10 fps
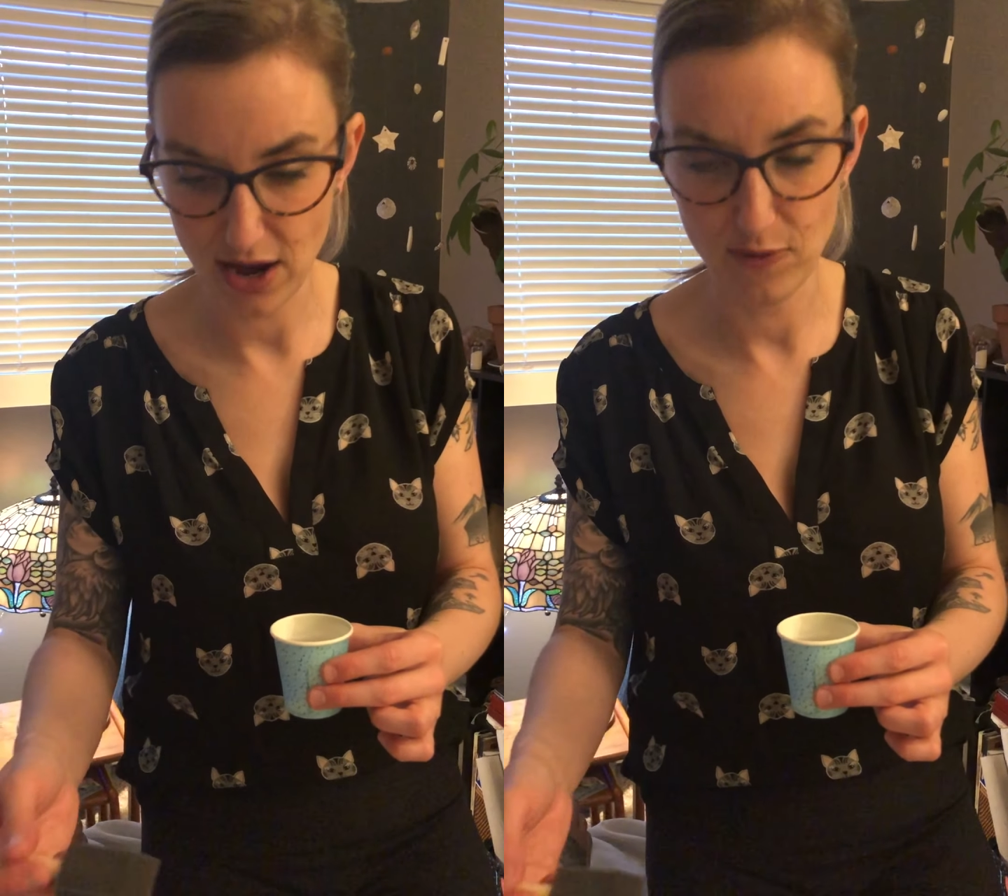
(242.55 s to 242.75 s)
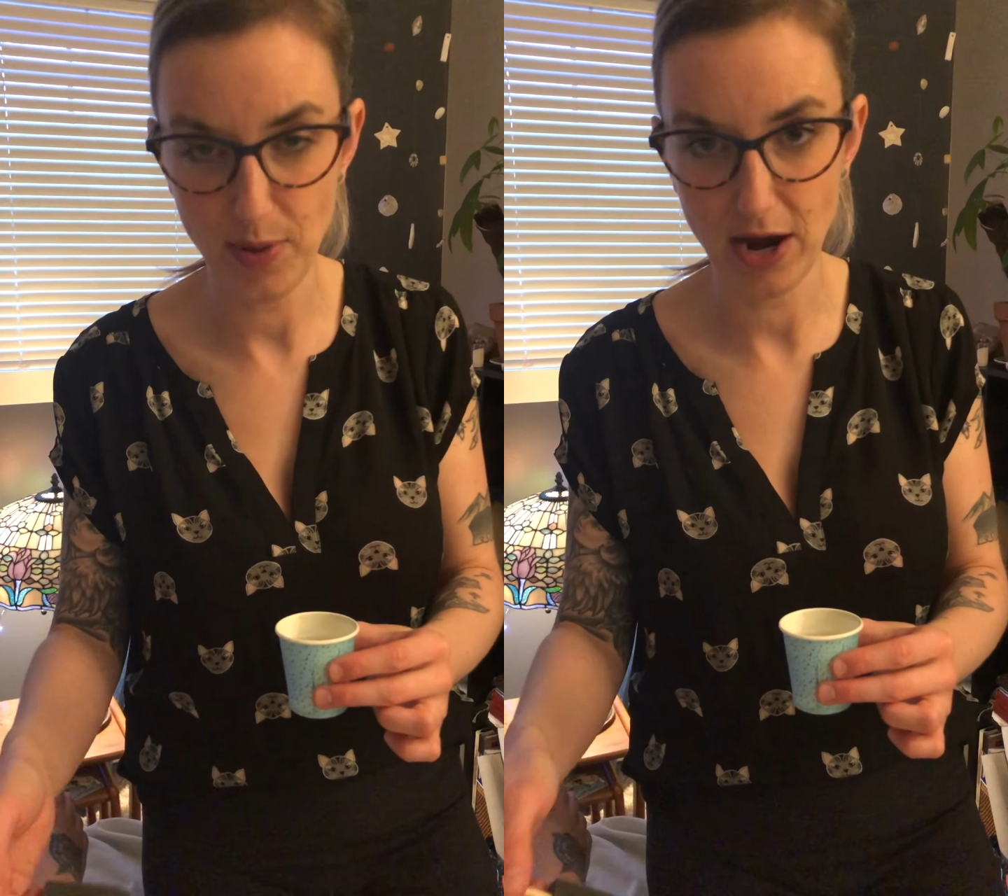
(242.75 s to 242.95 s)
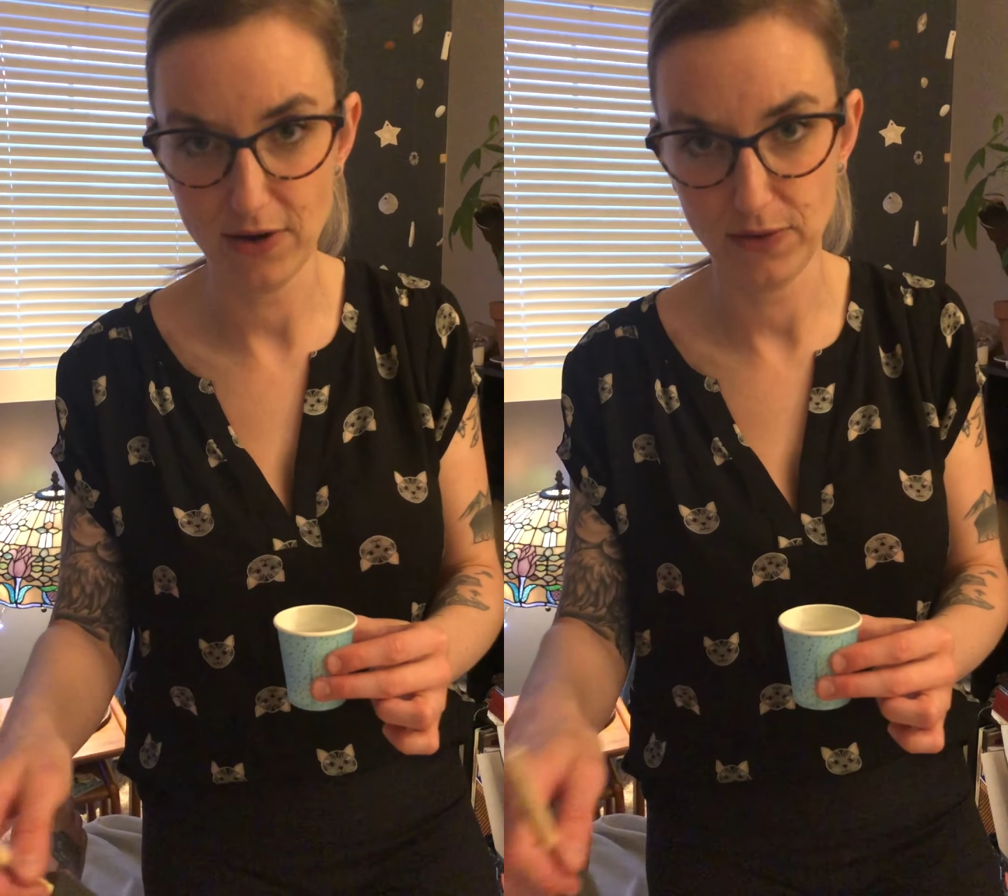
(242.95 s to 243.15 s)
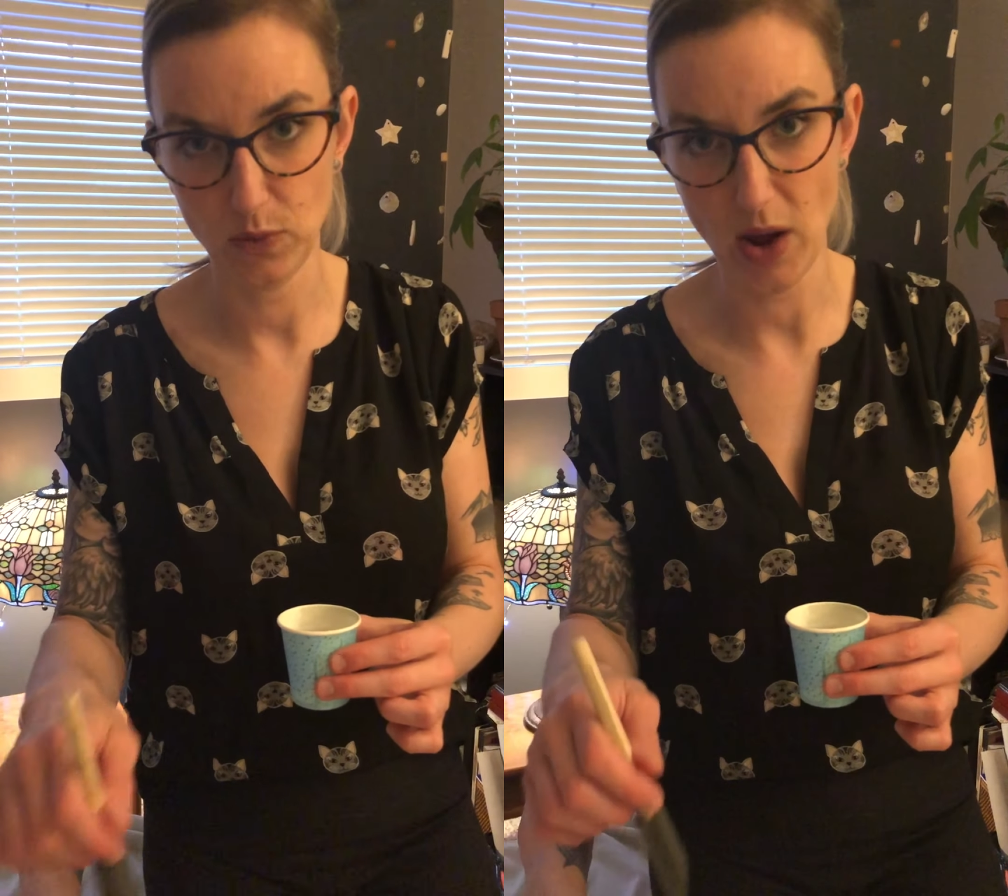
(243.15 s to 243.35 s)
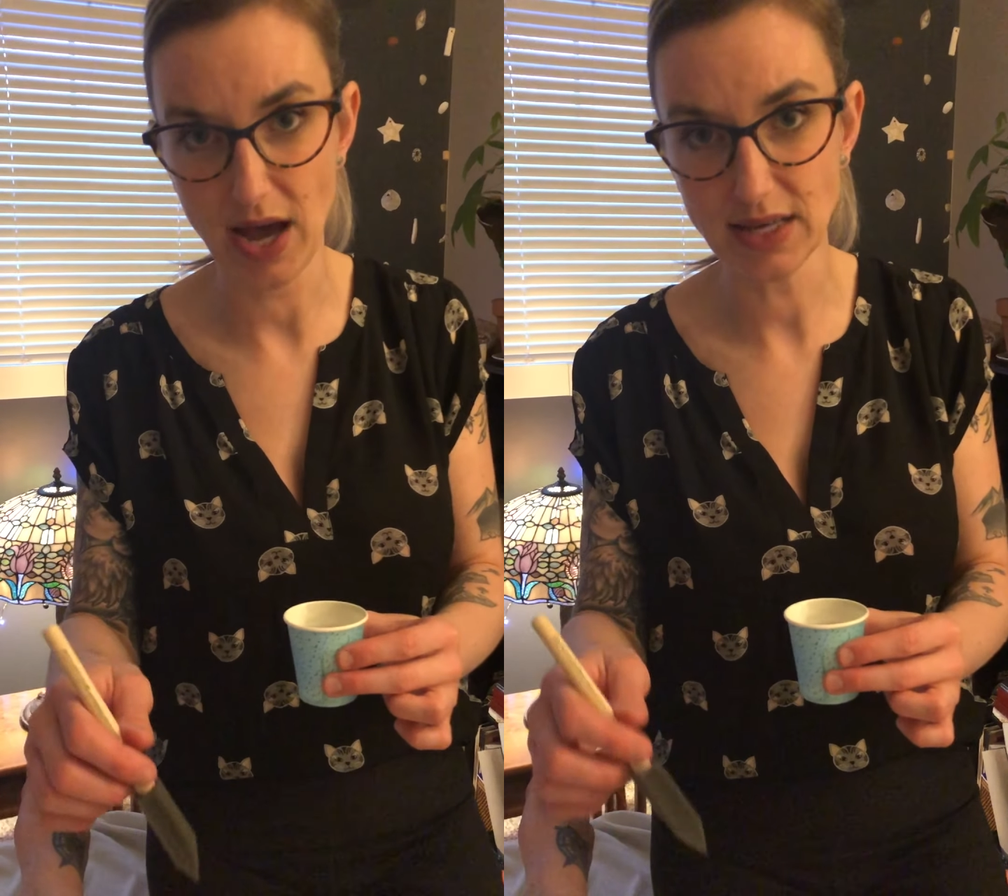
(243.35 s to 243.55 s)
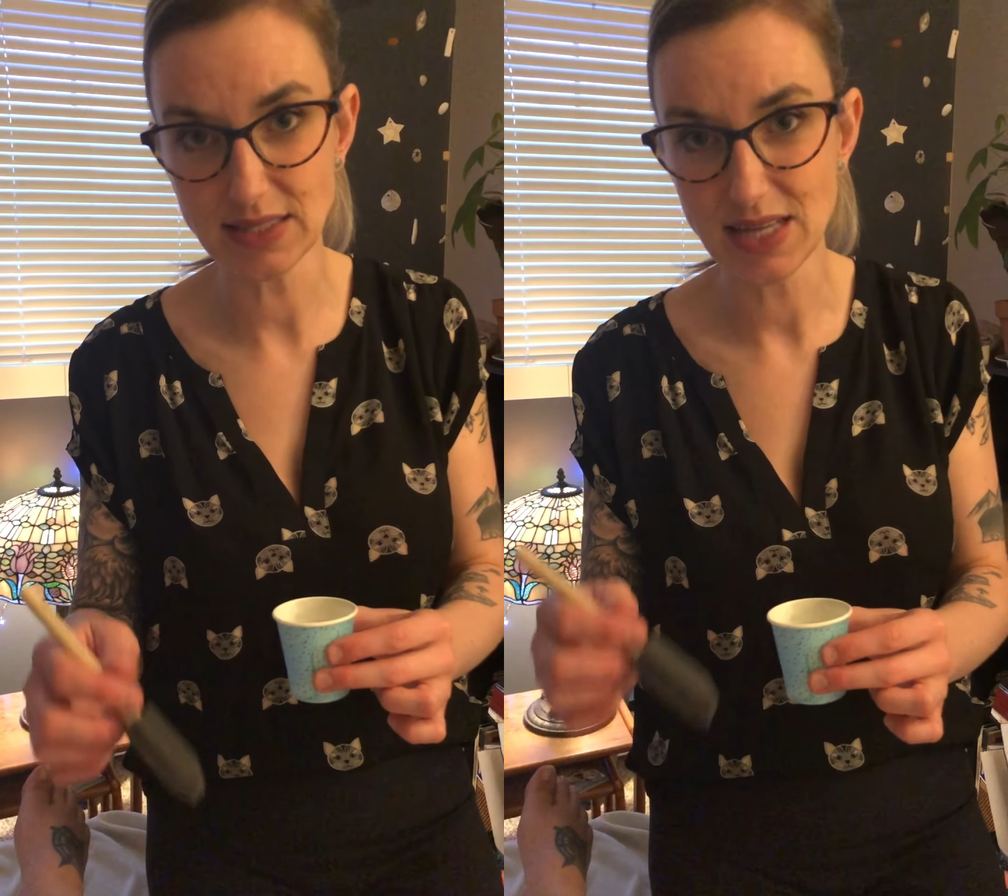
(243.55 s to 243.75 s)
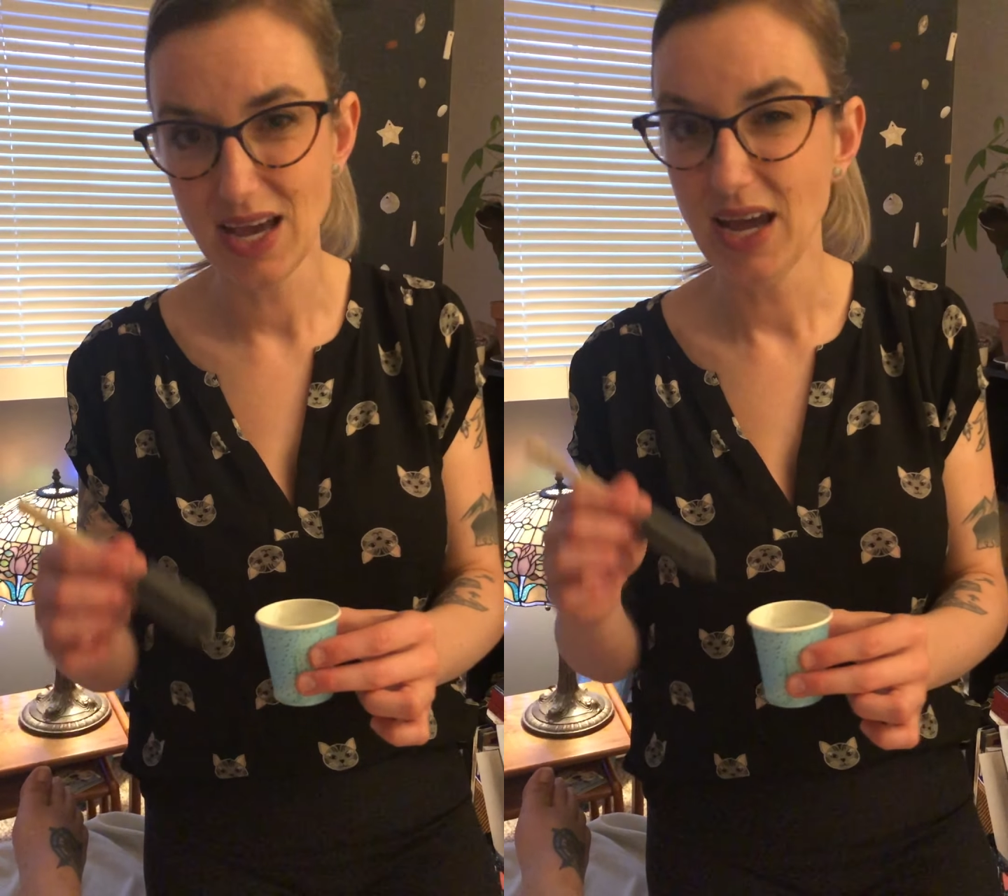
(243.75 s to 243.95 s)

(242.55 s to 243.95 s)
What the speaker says: of paraffin wax.